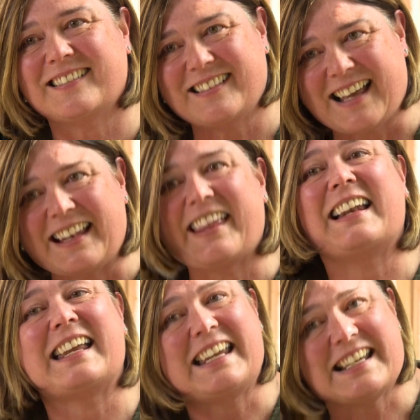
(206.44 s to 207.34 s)

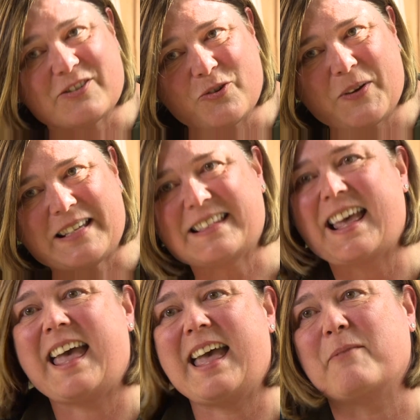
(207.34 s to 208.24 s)
that link is always
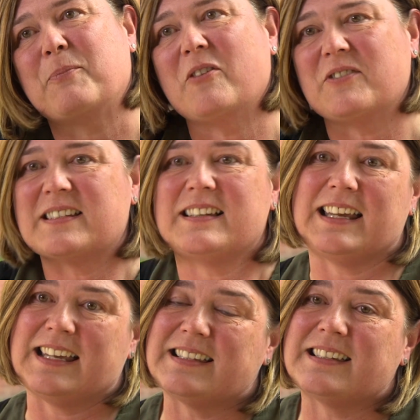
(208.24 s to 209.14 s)
there, but
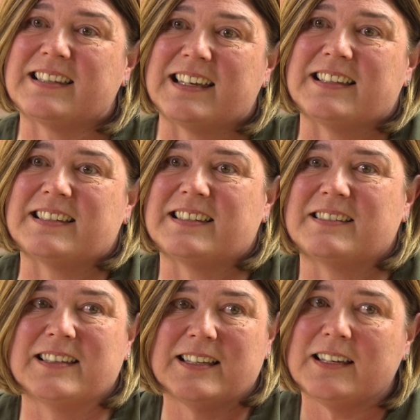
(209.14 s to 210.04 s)
obviously
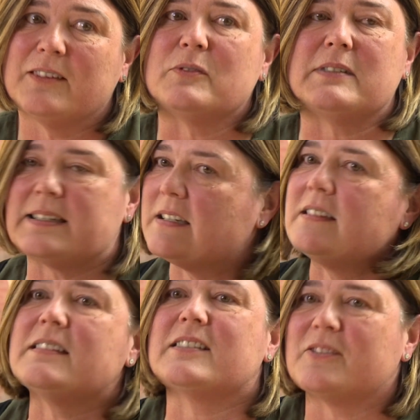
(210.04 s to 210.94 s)
it's
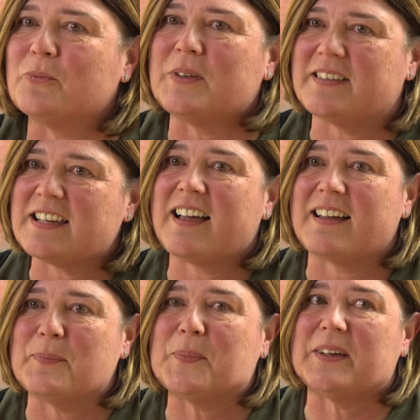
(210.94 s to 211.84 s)
distanced with
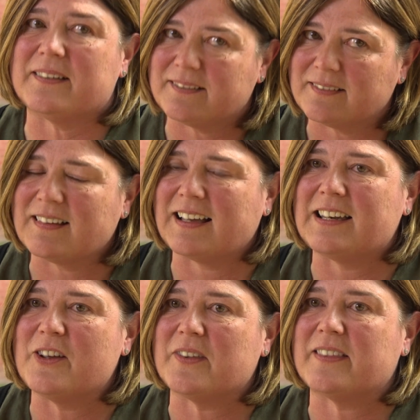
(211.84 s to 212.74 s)
time, but I
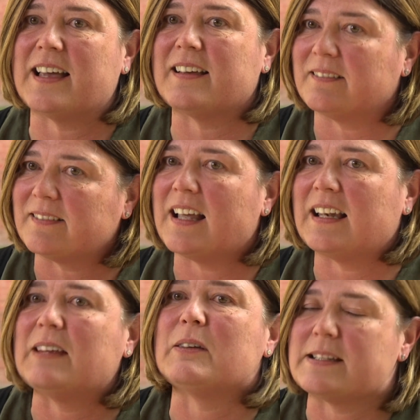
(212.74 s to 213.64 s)
know that
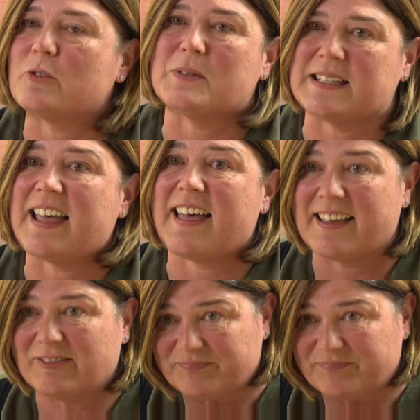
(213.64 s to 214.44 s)
link is always there.